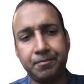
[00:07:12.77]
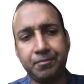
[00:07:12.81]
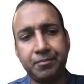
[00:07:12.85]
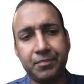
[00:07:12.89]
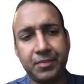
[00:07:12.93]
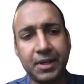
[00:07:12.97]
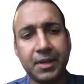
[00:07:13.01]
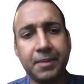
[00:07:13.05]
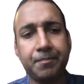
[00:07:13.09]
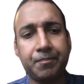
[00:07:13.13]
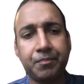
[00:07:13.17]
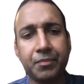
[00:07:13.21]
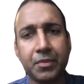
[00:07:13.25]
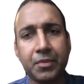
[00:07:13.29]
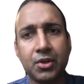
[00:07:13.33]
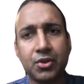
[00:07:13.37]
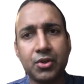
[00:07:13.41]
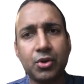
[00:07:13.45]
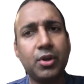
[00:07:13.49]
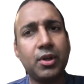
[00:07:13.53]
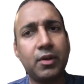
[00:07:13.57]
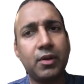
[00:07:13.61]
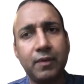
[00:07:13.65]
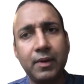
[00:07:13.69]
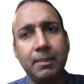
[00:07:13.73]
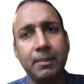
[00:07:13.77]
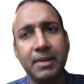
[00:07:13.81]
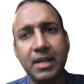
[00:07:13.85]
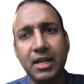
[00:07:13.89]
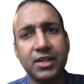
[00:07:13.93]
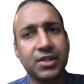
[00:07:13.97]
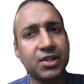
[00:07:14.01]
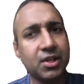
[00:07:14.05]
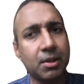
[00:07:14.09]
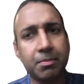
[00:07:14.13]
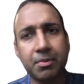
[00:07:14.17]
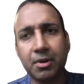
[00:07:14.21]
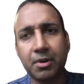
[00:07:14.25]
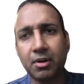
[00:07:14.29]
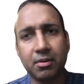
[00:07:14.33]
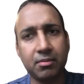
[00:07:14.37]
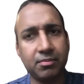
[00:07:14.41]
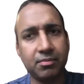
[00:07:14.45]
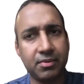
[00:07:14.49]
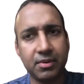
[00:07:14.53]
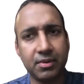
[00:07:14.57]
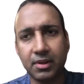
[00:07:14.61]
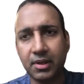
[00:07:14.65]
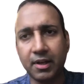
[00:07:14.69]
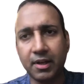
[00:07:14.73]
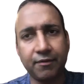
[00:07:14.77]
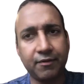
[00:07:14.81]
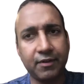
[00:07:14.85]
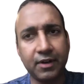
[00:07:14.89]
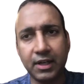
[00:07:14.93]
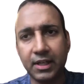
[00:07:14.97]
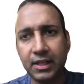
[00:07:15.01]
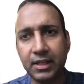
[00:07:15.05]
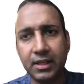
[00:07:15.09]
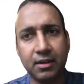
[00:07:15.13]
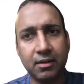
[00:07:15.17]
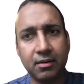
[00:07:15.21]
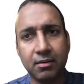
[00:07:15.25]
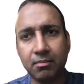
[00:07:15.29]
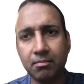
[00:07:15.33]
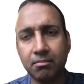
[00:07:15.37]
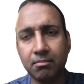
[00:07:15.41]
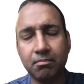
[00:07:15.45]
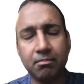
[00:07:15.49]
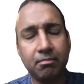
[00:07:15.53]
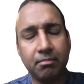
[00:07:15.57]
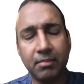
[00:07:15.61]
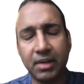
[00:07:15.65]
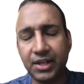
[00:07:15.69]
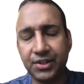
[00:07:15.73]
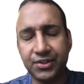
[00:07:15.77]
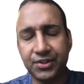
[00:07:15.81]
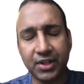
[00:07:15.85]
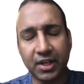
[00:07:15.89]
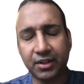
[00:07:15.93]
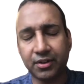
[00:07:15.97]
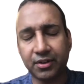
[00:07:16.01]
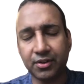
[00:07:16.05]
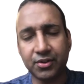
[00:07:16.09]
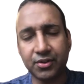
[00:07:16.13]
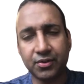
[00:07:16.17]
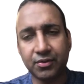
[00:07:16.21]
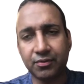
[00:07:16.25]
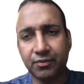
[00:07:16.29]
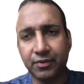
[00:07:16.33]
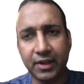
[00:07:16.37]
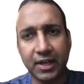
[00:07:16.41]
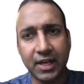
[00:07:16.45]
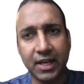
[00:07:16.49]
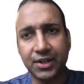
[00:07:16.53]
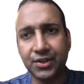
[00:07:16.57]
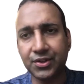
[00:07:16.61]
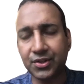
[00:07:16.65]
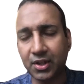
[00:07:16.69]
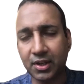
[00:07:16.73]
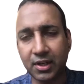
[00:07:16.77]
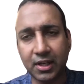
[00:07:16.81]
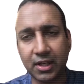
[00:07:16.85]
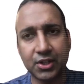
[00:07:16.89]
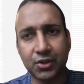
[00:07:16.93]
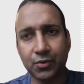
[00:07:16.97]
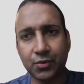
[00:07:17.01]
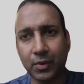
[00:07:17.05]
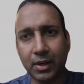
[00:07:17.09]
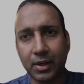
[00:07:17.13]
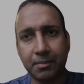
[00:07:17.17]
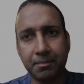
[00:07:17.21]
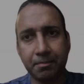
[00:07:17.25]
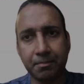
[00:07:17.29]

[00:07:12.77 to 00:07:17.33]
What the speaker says: Yeah. So it will be a disruptor definitely in many sectors, finance and elsewhere.